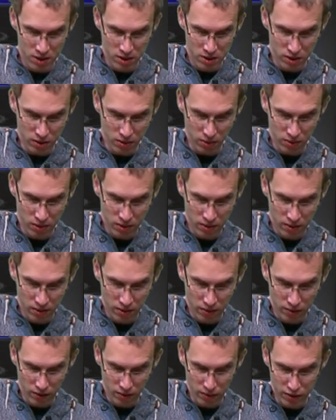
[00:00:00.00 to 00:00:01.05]
So
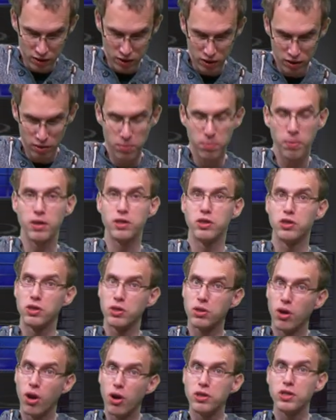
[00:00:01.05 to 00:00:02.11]
we have as real part is the
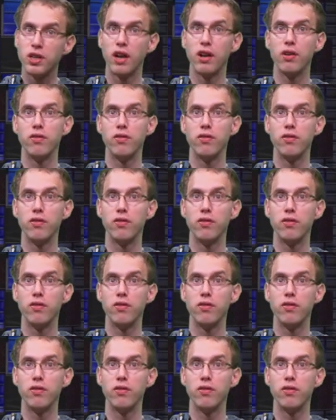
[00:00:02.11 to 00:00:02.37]
cosine